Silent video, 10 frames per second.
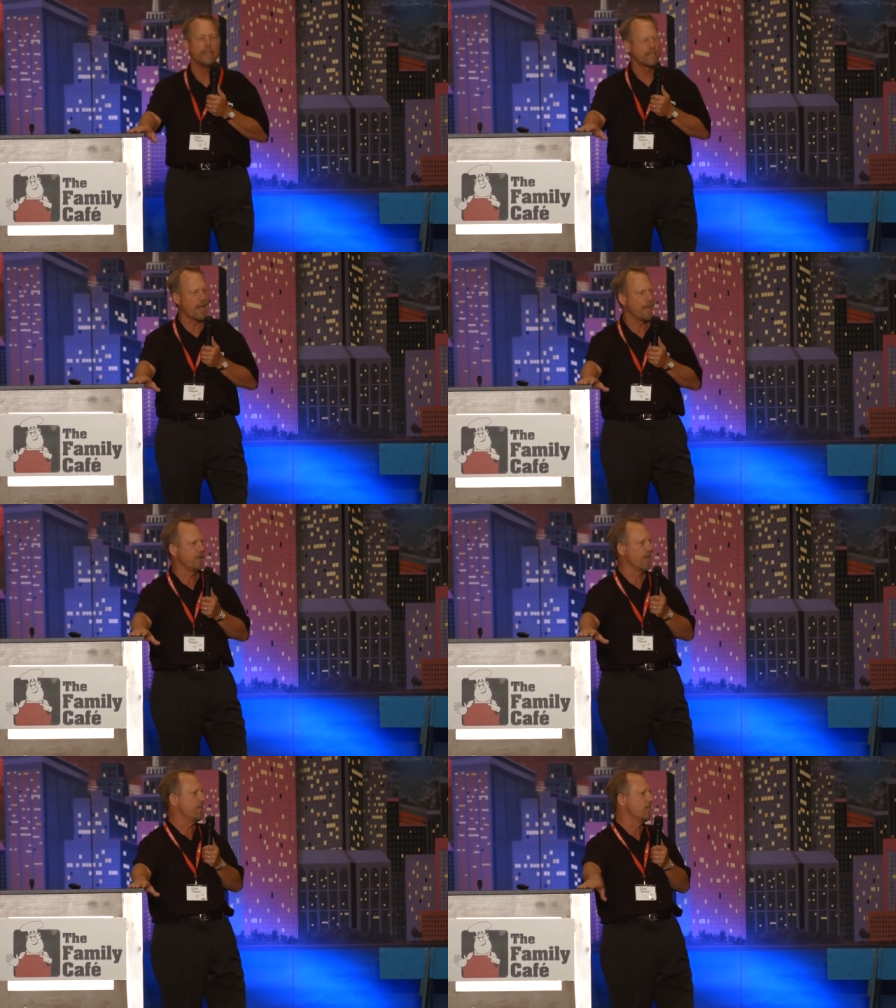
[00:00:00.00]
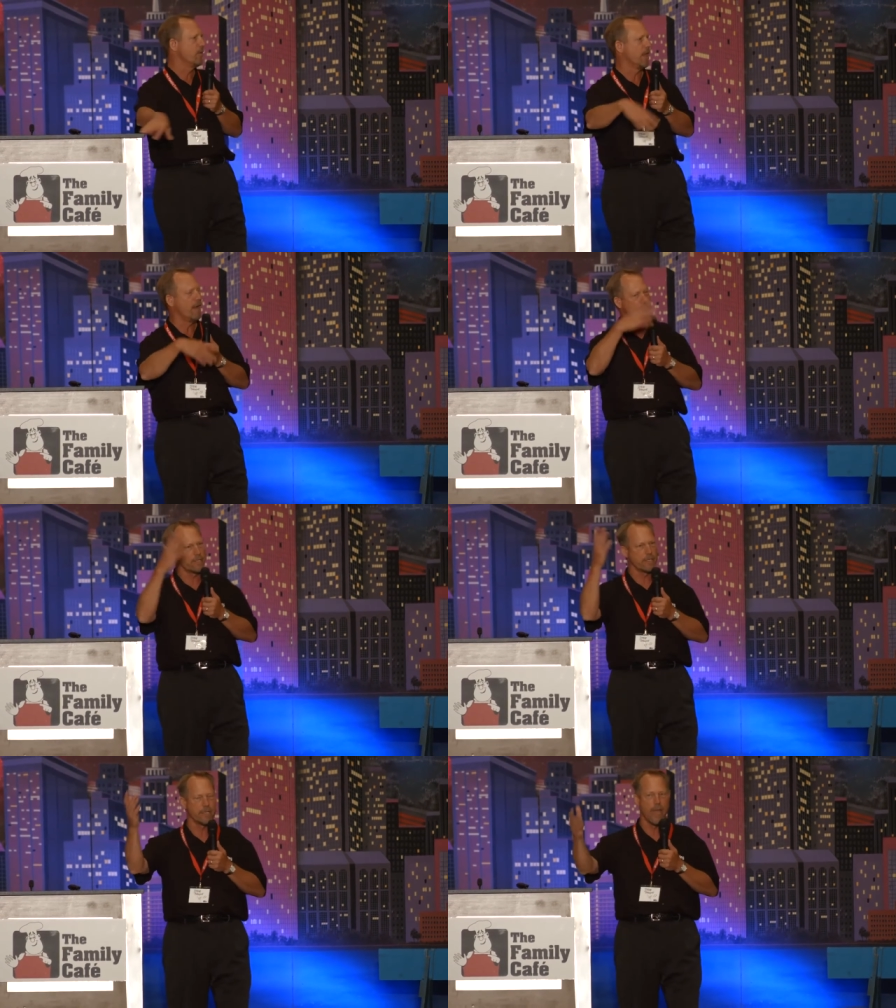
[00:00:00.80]
It's kind of a labor of love.
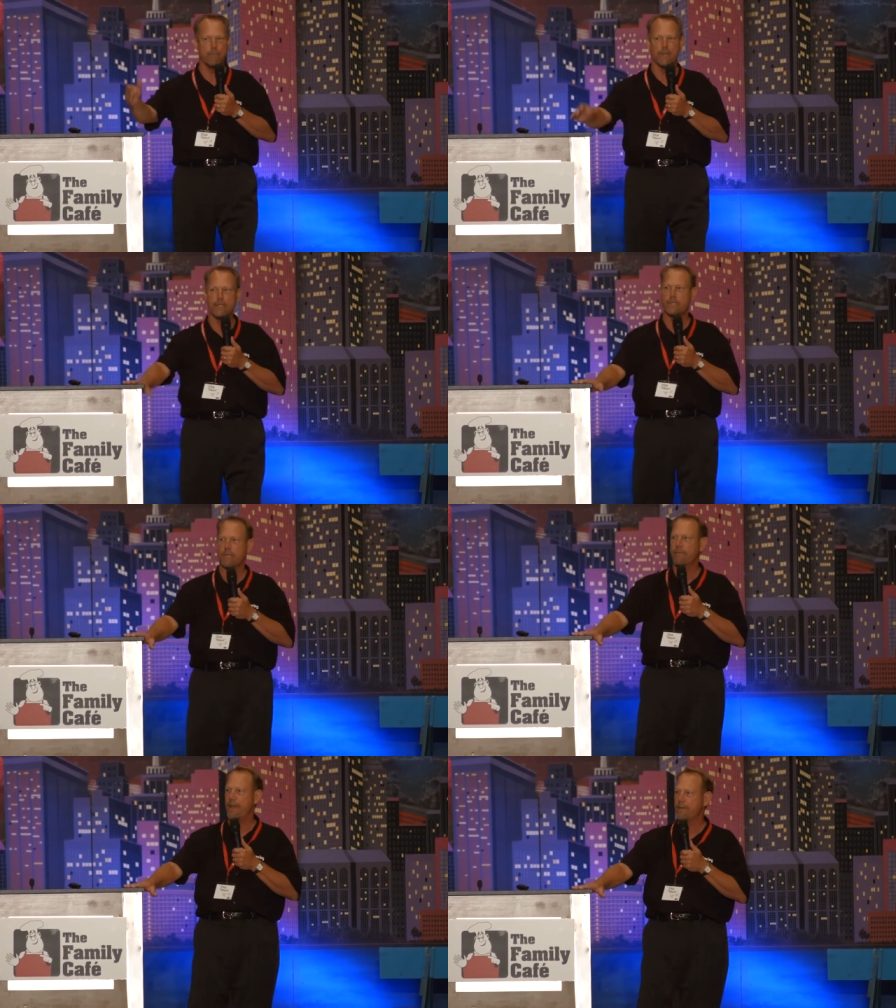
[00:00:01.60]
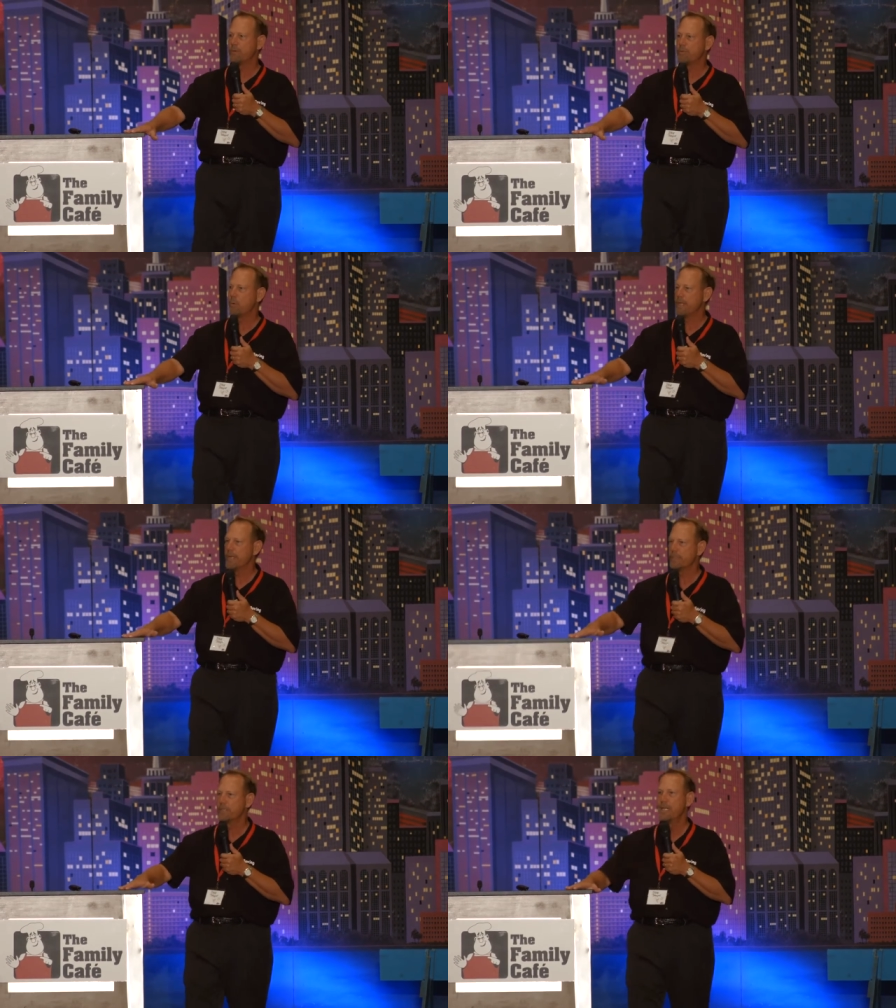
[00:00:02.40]
It's a side business I've had for 20
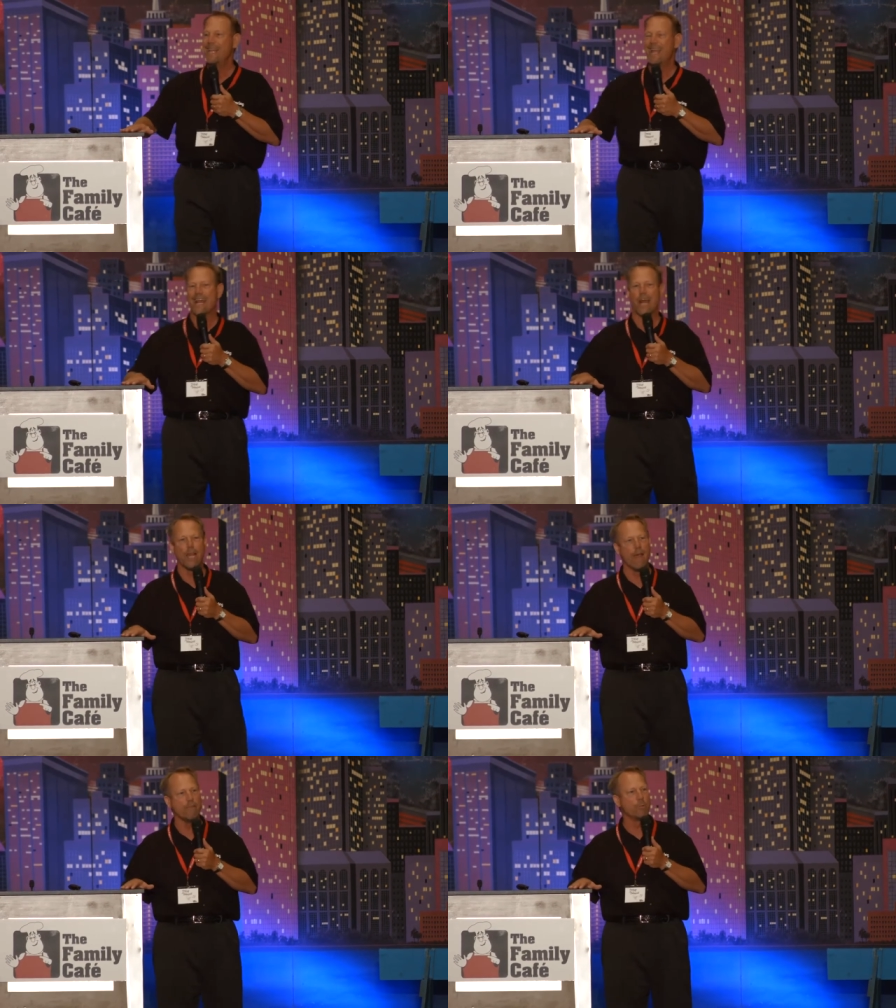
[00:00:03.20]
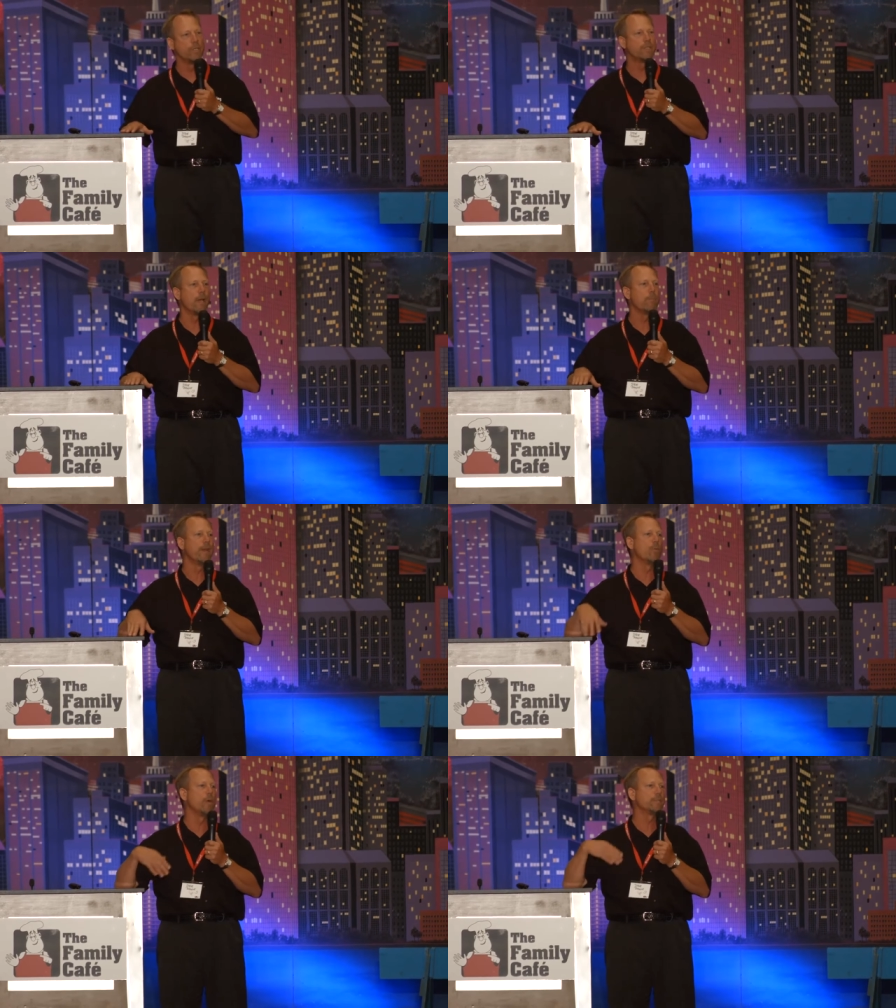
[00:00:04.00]
years. And I love it when
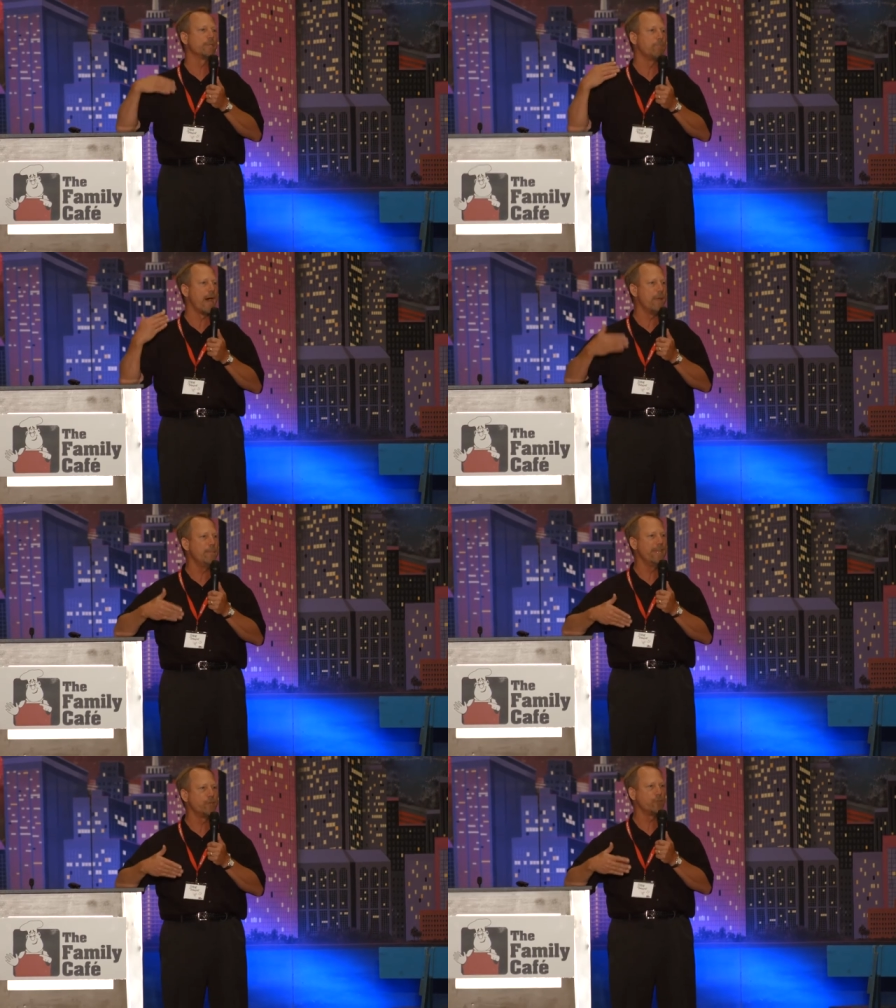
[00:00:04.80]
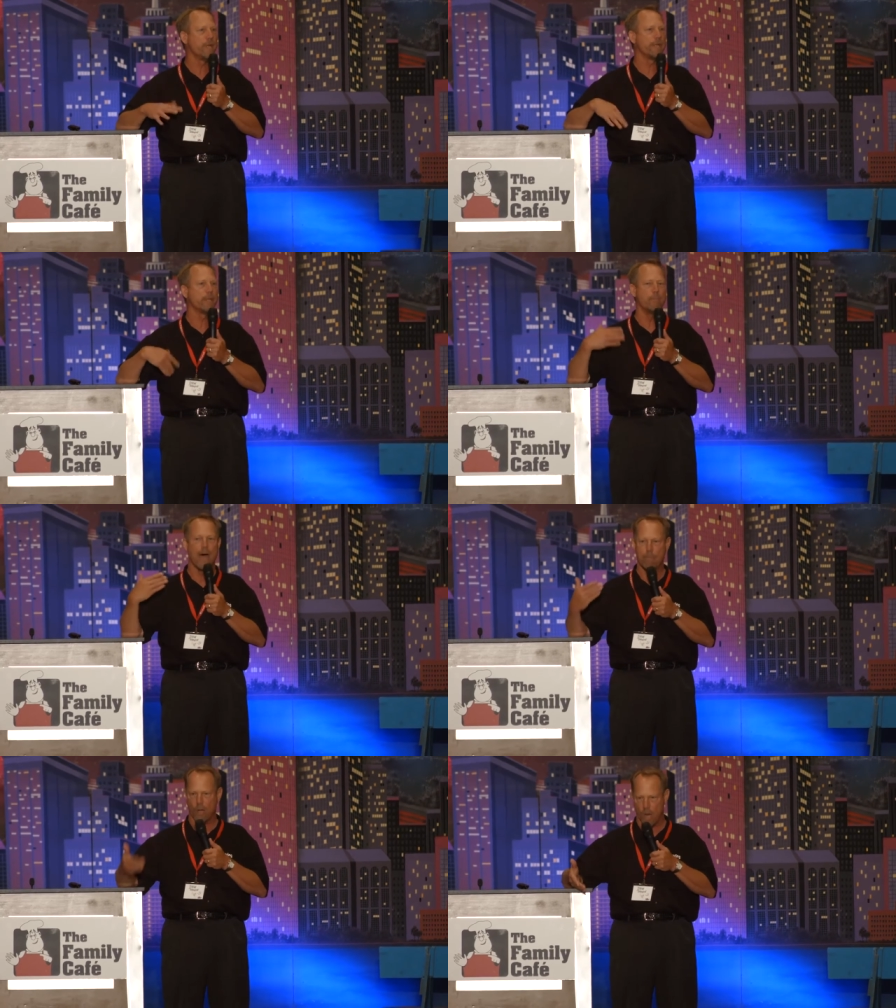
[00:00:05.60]
somebody wants to buy me a drink at
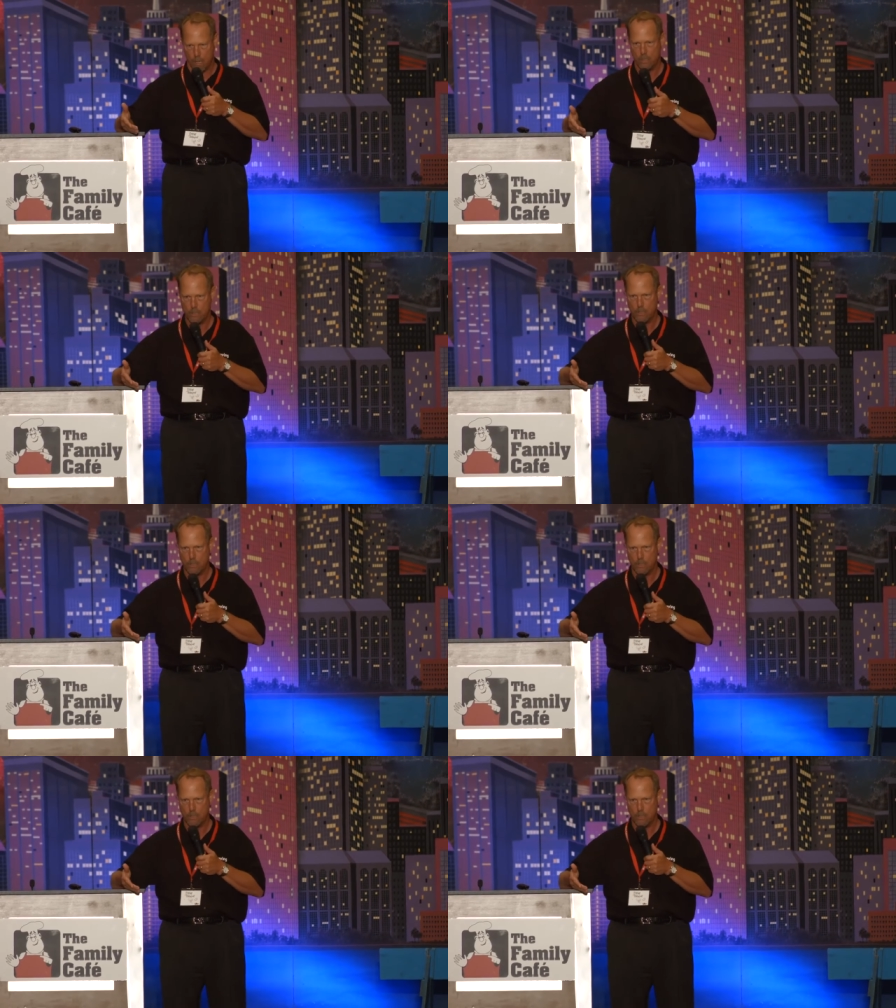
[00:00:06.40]
my bar.